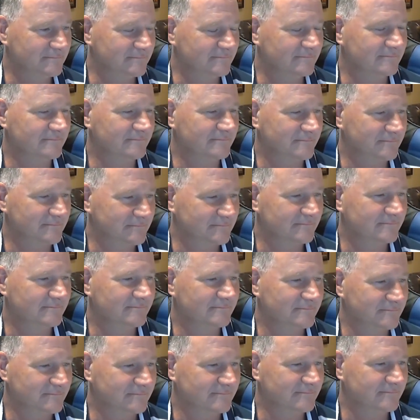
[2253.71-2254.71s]
leader in
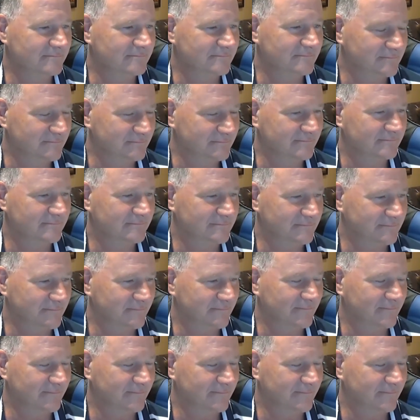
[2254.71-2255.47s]
steals, but